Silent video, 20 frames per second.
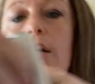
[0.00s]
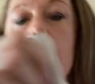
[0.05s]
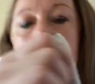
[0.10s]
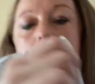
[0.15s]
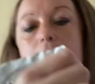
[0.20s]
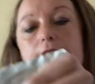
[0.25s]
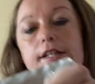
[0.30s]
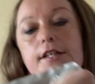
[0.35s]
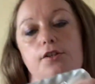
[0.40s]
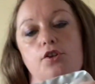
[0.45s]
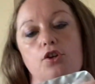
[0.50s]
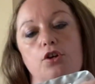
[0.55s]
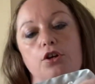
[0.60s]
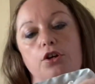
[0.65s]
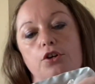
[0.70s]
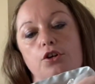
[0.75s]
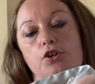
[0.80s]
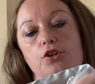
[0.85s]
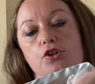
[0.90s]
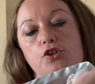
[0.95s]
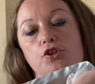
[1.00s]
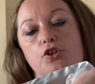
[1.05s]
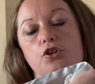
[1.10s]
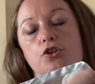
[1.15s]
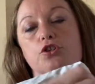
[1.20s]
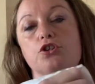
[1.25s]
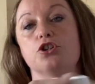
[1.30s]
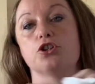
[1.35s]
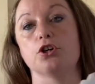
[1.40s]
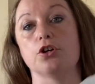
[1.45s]
This is cursed
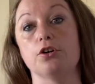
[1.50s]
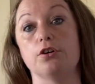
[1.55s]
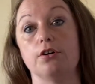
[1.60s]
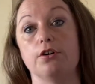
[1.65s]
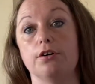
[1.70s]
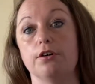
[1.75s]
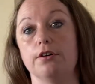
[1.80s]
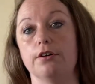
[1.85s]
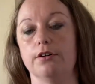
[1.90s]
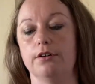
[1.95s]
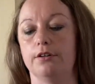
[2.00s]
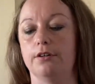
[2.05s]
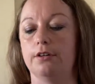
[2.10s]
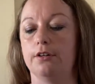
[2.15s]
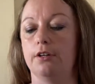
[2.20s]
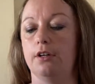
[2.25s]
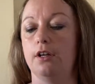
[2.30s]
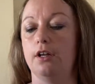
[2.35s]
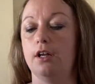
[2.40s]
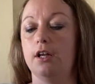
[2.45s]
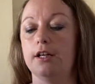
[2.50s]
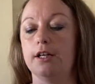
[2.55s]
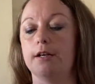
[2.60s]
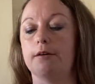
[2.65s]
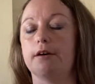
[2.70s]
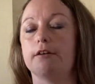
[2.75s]
couture. Now, I